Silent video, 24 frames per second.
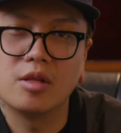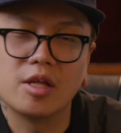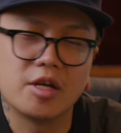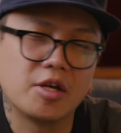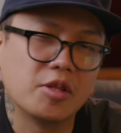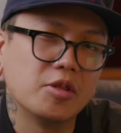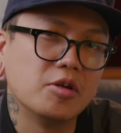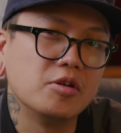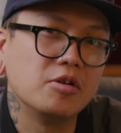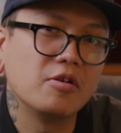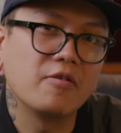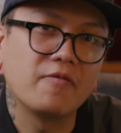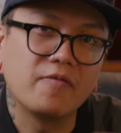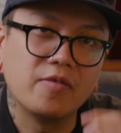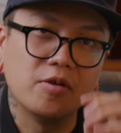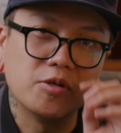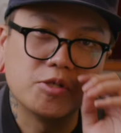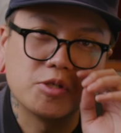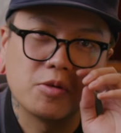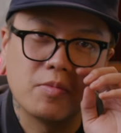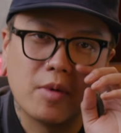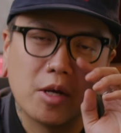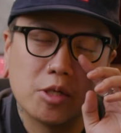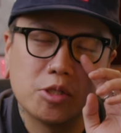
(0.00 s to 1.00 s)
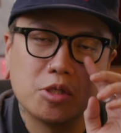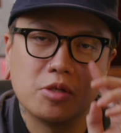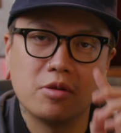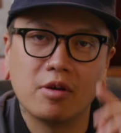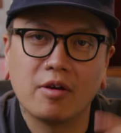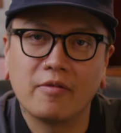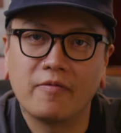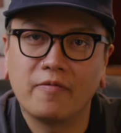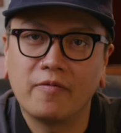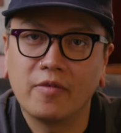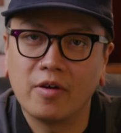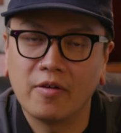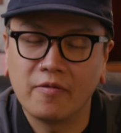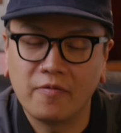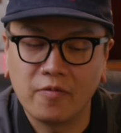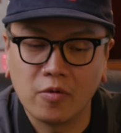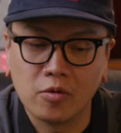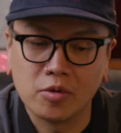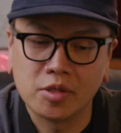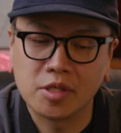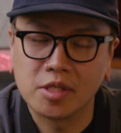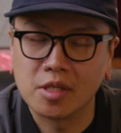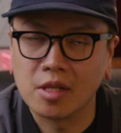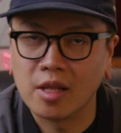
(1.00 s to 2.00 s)
Like in the near future, imagine you have a
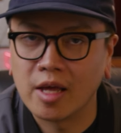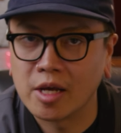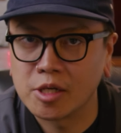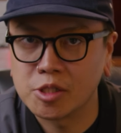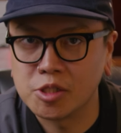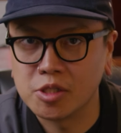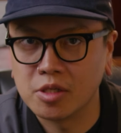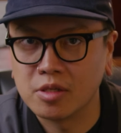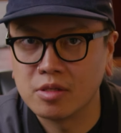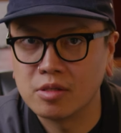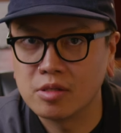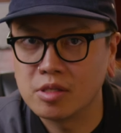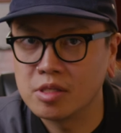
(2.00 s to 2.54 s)
full selection,